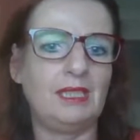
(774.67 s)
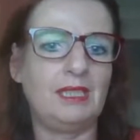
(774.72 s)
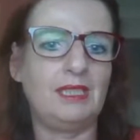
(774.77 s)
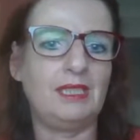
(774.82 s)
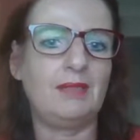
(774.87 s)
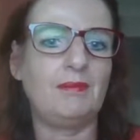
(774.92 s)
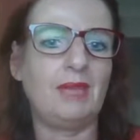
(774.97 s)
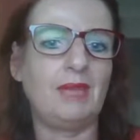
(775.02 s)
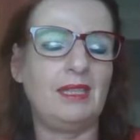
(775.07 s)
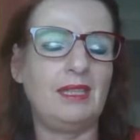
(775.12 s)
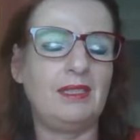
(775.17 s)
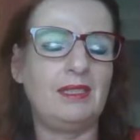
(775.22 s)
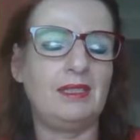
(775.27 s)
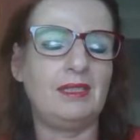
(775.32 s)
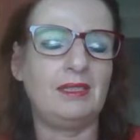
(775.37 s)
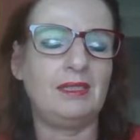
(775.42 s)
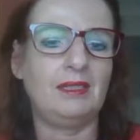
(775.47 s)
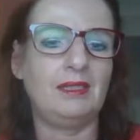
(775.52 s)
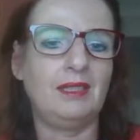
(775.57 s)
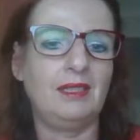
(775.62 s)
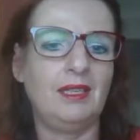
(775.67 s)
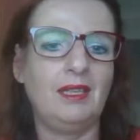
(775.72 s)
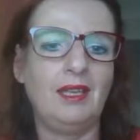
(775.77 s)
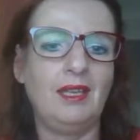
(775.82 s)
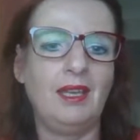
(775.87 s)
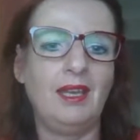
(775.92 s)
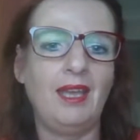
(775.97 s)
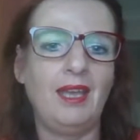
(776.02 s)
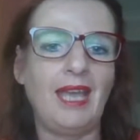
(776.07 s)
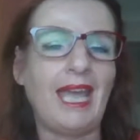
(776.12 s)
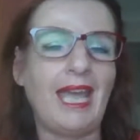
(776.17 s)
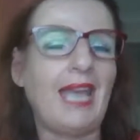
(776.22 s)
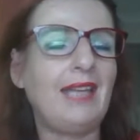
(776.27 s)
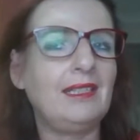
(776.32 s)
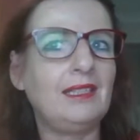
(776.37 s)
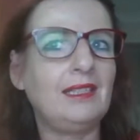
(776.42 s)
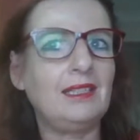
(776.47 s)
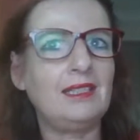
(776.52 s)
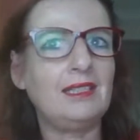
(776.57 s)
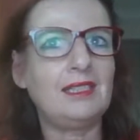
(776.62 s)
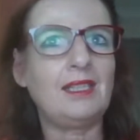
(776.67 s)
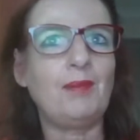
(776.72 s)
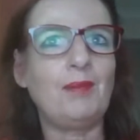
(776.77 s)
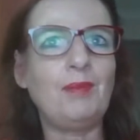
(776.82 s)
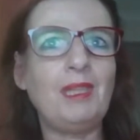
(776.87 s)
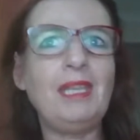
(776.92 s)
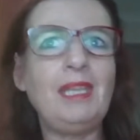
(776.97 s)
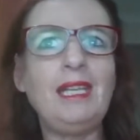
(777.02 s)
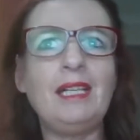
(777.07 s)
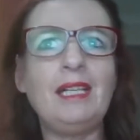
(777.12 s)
That's amazing. And yeah, something